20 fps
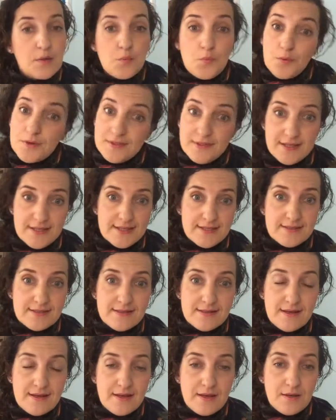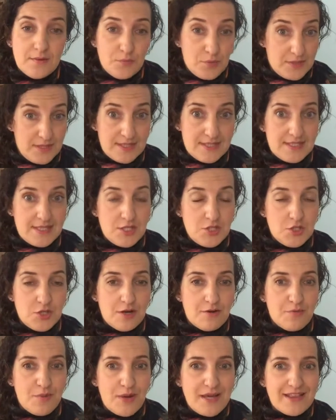with this issue
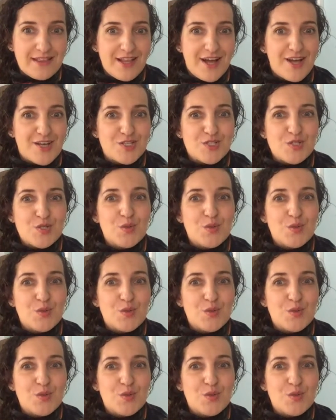of weight loss.